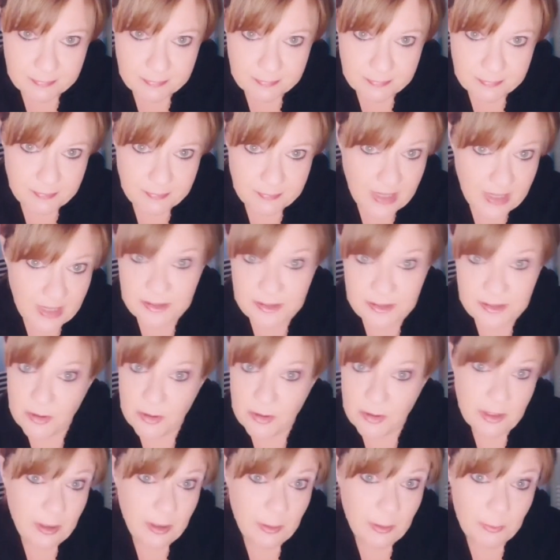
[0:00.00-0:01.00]
I don't
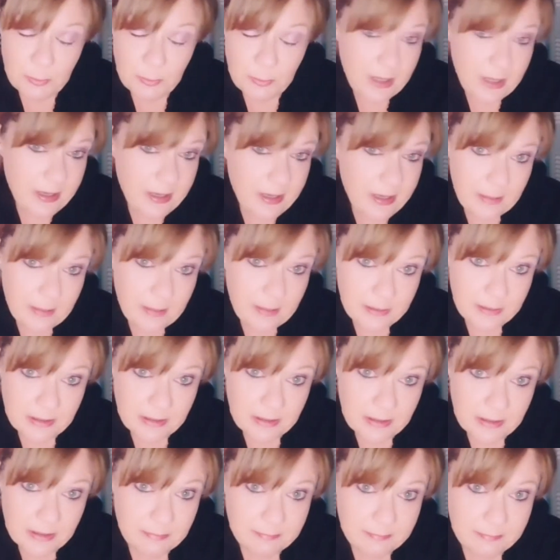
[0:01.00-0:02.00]
know what happened.
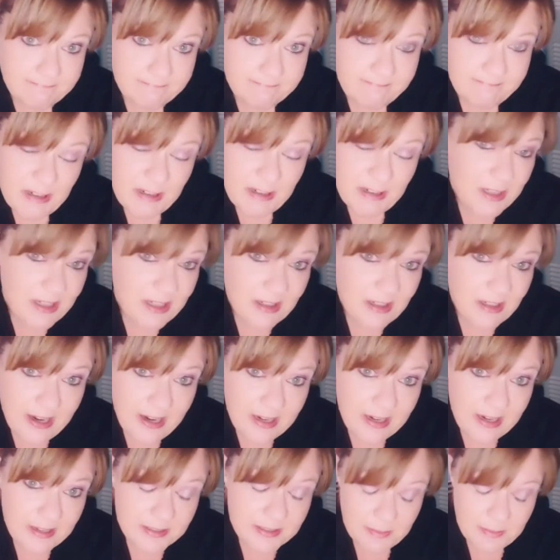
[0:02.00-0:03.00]
I don't care to
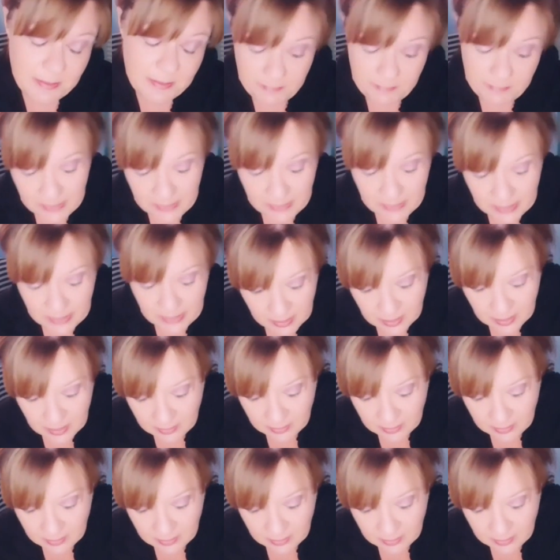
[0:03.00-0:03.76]
ask. But